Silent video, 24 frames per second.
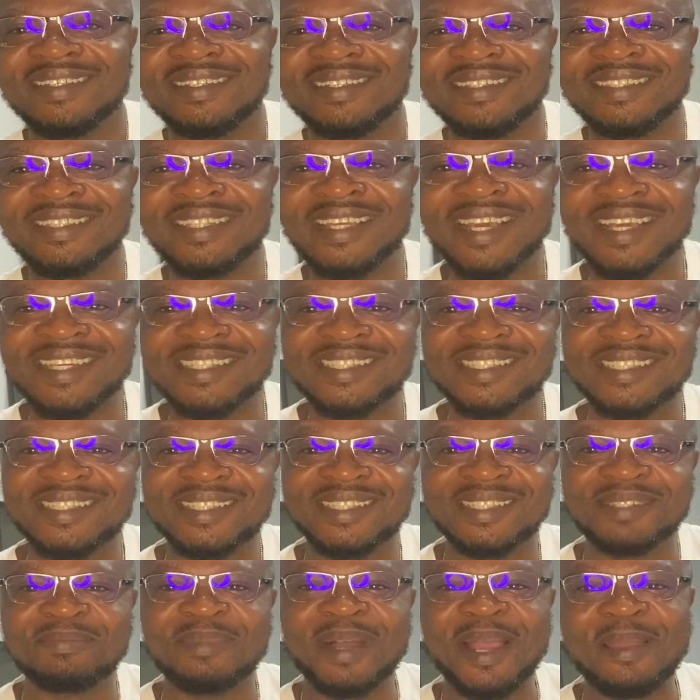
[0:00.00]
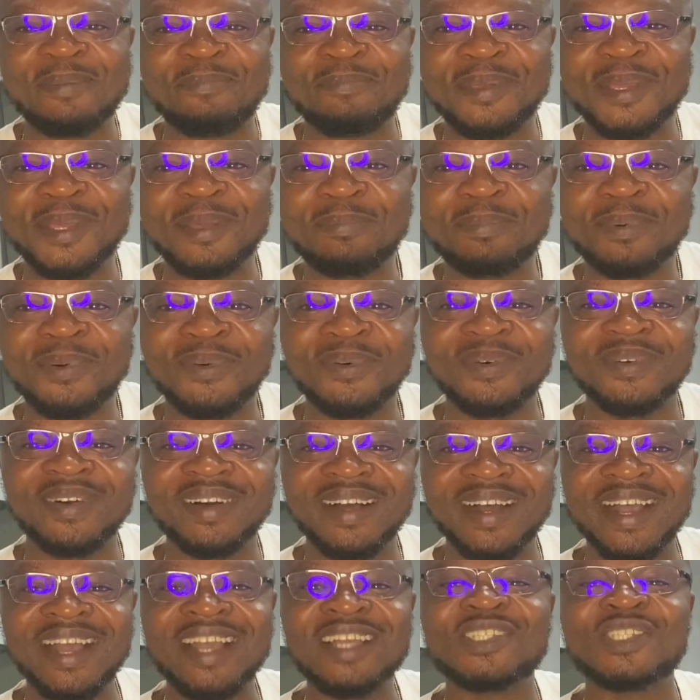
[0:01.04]
Yes, my people,
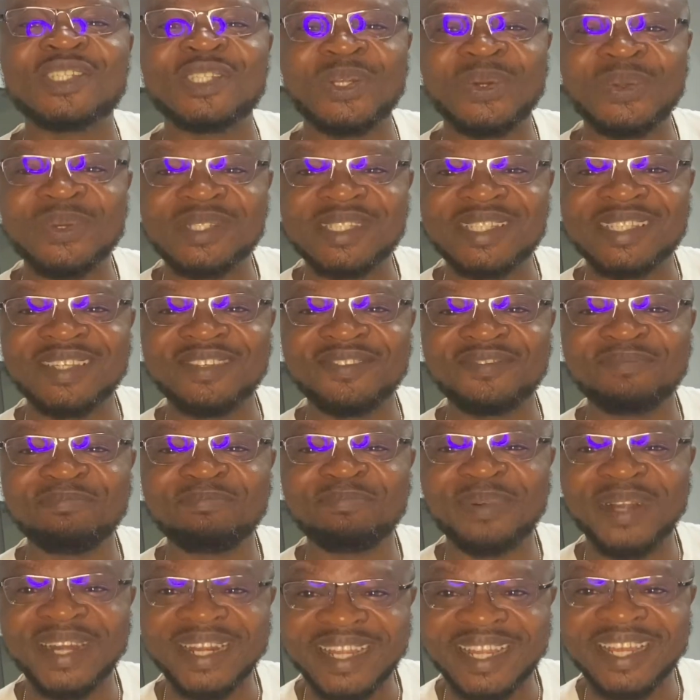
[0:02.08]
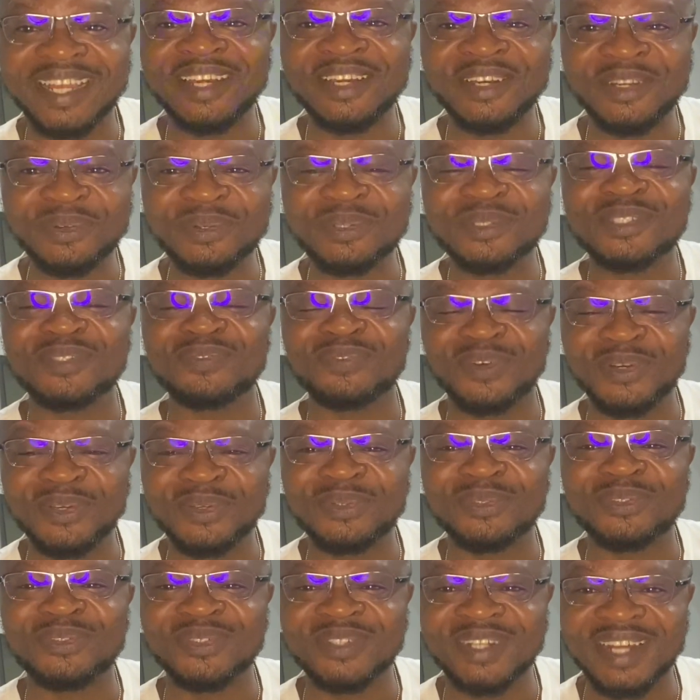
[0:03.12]
exclusive breaking news for
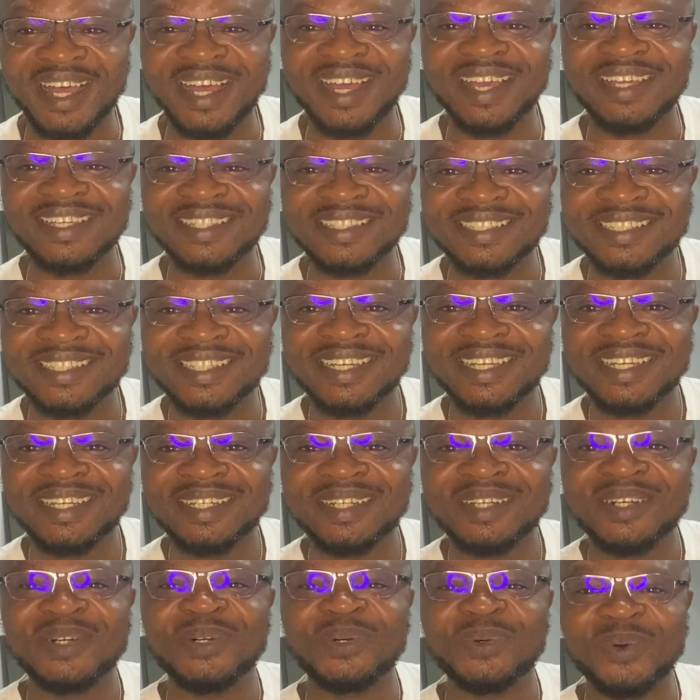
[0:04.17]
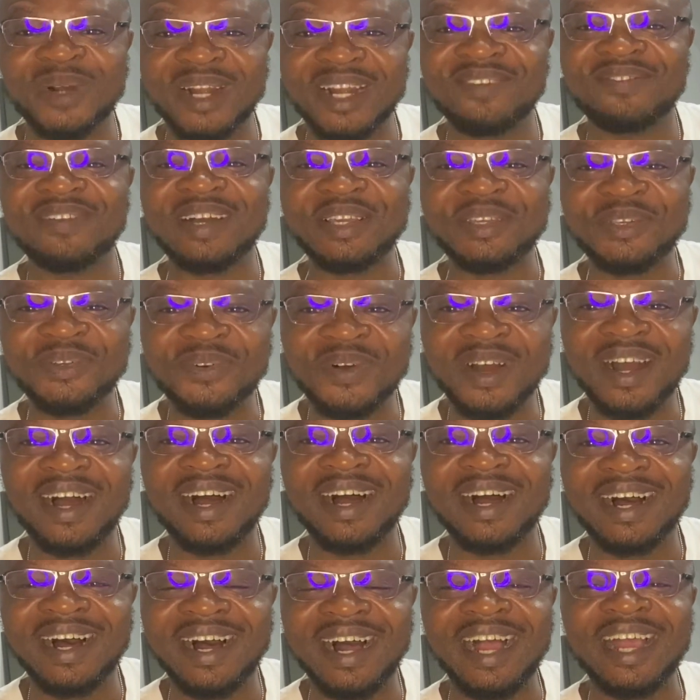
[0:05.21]
you tonight. Wherever you
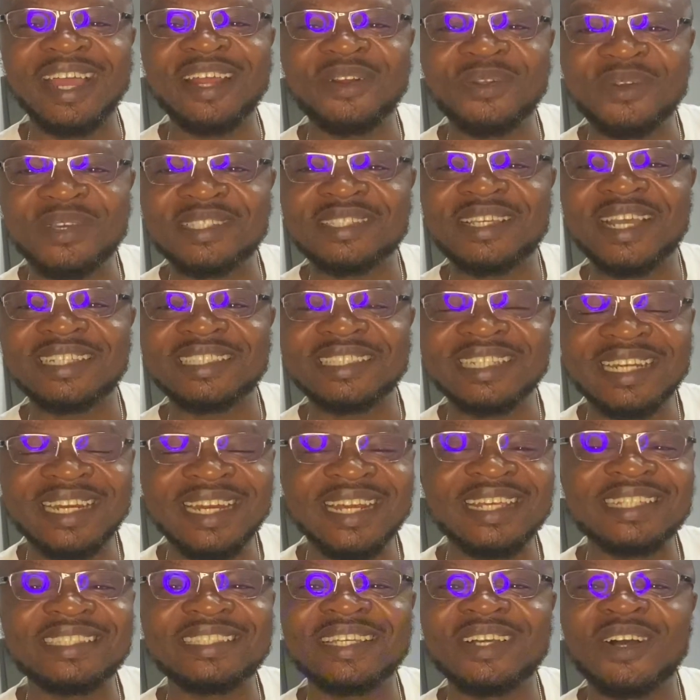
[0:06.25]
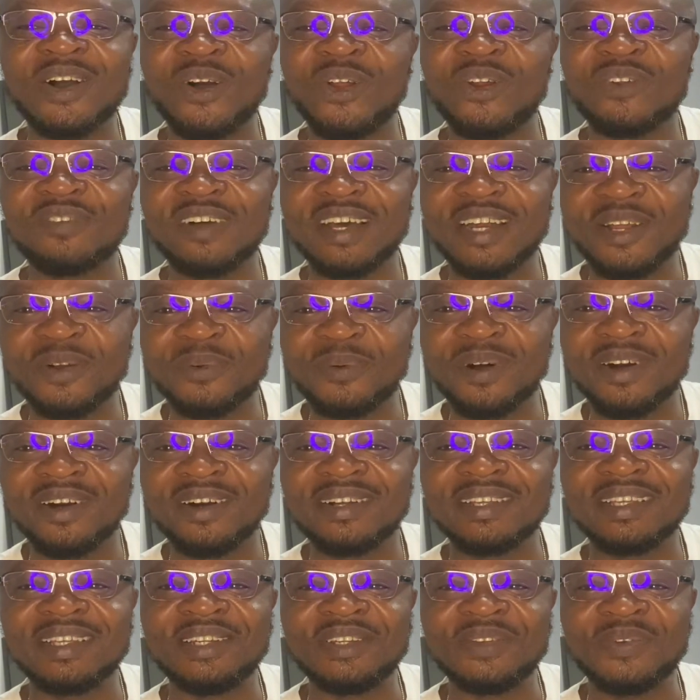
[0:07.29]
are, I know it's getting late all over the
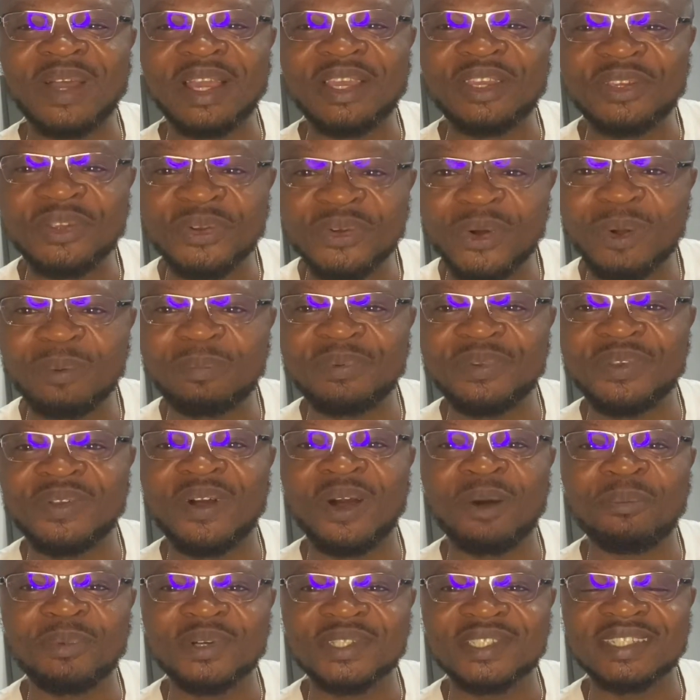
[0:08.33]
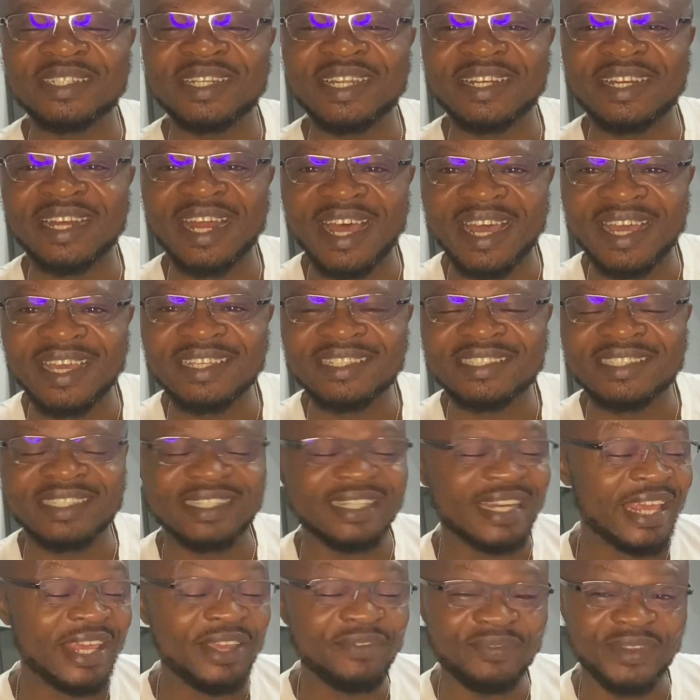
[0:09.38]
world. You are in Europe, you're almost in the night, in
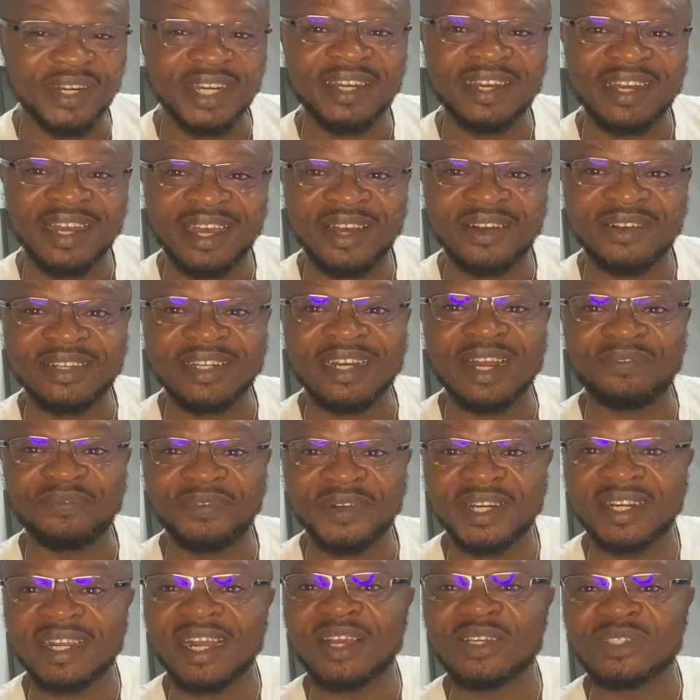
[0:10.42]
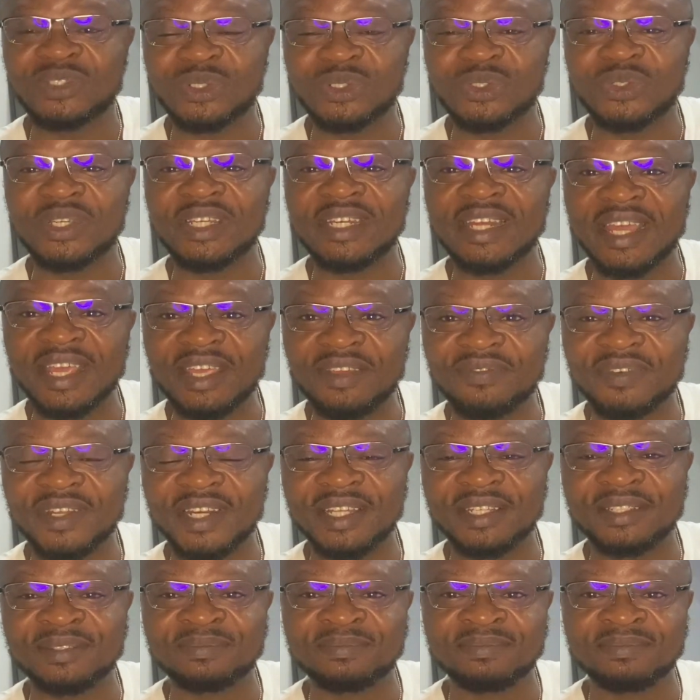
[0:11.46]
the evening now. In Africa, it's also in the evening.